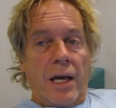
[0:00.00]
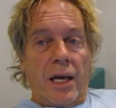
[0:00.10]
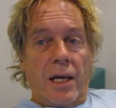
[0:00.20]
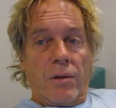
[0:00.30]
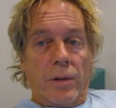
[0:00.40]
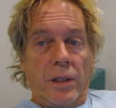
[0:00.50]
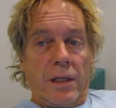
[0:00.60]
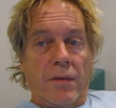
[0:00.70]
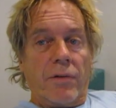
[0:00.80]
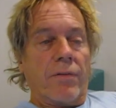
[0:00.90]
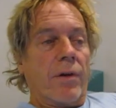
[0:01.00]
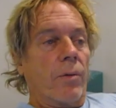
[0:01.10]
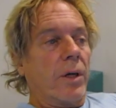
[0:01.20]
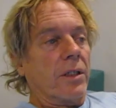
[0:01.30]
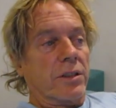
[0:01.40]
and really, even if I
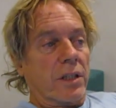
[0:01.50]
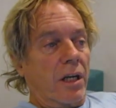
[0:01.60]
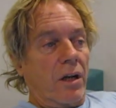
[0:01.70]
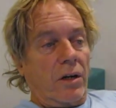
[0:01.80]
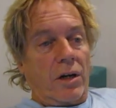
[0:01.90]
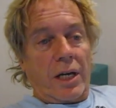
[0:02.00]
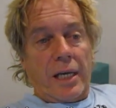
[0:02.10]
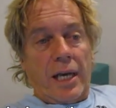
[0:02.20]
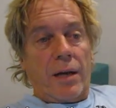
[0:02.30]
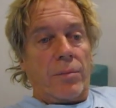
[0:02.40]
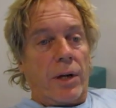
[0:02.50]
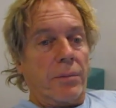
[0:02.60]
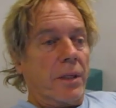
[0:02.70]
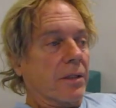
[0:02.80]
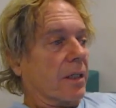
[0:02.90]
wanted to stay longer, I can't,
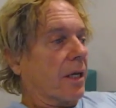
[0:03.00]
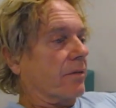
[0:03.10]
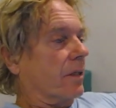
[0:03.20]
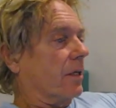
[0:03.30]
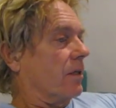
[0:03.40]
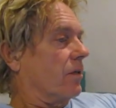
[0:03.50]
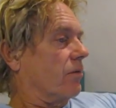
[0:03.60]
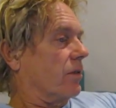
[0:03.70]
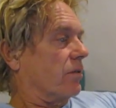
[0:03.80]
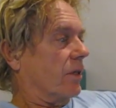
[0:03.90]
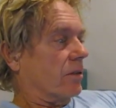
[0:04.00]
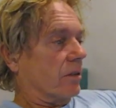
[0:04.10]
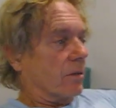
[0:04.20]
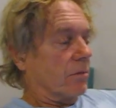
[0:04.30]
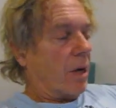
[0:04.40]
probably, because I'd have to get another
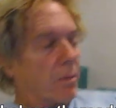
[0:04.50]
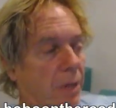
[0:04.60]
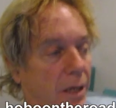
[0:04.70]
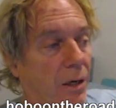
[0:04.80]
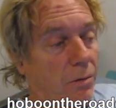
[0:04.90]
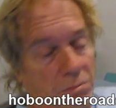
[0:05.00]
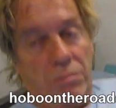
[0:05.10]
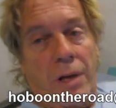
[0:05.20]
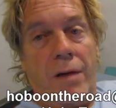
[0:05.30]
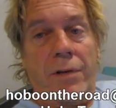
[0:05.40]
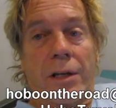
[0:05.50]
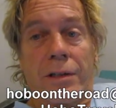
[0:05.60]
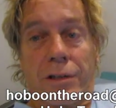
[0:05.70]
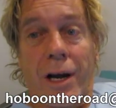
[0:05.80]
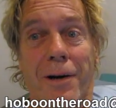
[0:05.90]
reservation. Bottom line, I don't have any
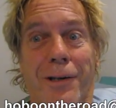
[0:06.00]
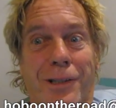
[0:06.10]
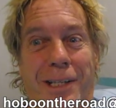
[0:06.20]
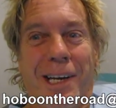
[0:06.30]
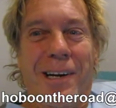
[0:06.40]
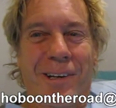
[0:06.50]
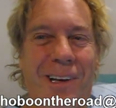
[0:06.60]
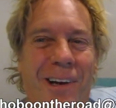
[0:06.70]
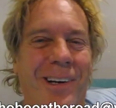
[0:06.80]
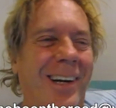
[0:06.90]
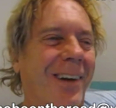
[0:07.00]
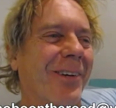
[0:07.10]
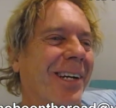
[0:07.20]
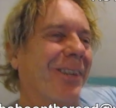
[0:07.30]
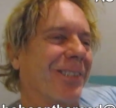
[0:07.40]
desire to stay here longer. I
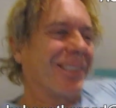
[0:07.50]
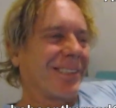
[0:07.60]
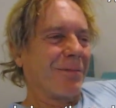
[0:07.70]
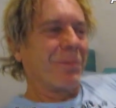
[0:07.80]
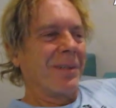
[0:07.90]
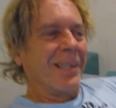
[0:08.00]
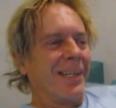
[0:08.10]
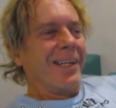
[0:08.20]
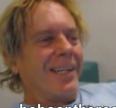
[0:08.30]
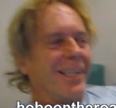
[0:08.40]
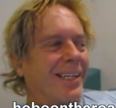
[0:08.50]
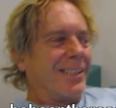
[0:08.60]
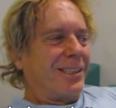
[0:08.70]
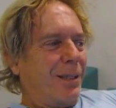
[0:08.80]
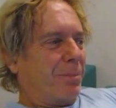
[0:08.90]
want to go to some
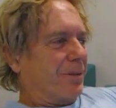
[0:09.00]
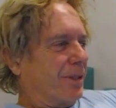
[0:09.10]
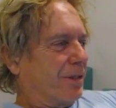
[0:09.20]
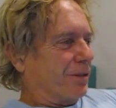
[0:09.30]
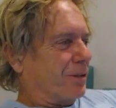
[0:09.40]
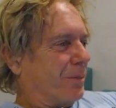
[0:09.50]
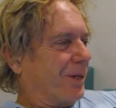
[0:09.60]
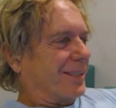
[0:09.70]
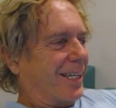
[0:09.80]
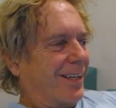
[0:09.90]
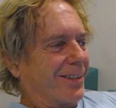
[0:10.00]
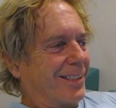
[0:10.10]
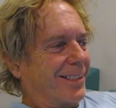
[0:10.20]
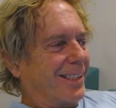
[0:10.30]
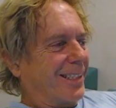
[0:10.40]
cheap little small town
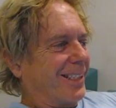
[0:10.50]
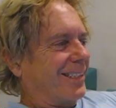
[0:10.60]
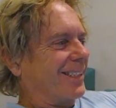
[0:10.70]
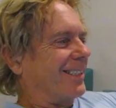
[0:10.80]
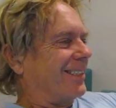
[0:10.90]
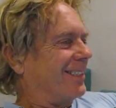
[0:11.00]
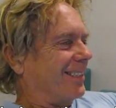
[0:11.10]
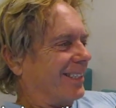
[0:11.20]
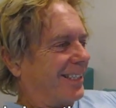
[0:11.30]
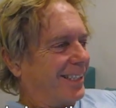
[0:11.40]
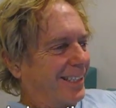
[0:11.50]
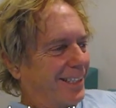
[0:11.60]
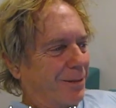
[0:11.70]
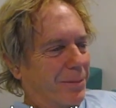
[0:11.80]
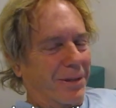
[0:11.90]
in
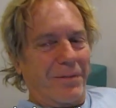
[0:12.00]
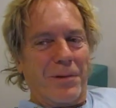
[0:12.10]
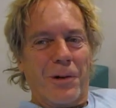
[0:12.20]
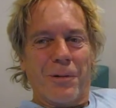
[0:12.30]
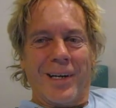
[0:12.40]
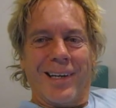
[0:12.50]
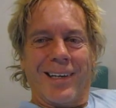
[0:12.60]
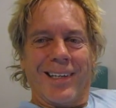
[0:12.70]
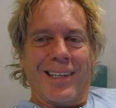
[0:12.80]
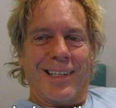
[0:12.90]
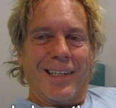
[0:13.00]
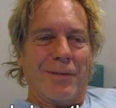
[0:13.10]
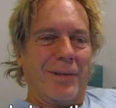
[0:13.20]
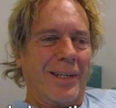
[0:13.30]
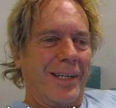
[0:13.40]
the middle of nowhere and
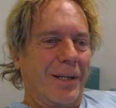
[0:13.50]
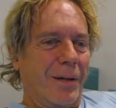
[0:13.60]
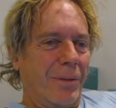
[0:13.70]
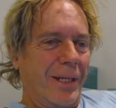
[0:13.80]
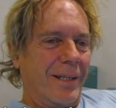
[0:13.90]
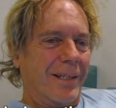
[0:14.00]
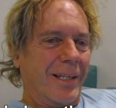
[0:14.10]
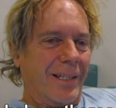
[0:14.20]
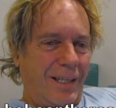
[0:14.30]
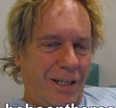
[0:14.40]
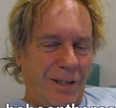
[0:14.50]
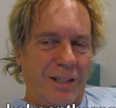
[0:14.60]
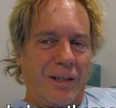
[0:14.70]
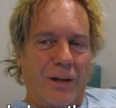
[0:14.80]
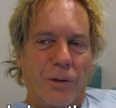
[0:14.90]
live in
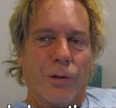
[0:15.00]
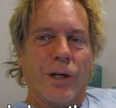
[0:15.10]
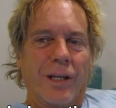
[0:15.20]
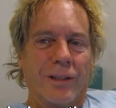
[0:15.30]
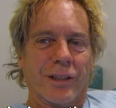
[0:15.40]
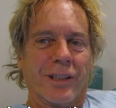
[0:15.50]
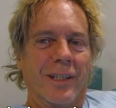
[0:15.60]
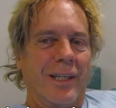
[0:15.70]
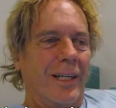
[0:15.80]
the local culture.